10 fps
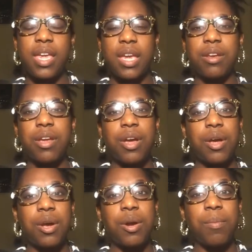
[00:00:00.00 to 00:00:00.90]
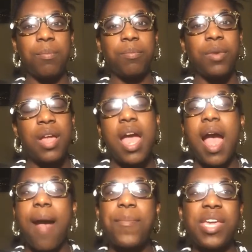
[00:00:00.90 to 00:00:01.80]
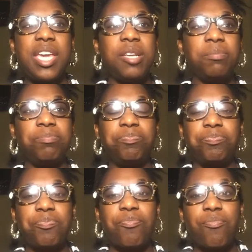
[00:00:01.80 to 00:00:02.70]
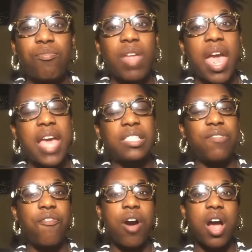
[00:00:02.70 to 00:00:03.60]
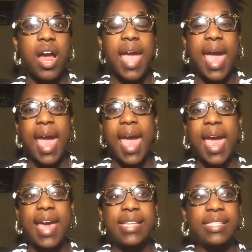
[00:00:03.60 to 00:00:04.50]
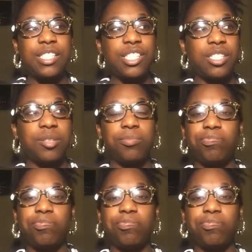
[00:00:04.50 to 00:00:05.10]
And I mean, as far as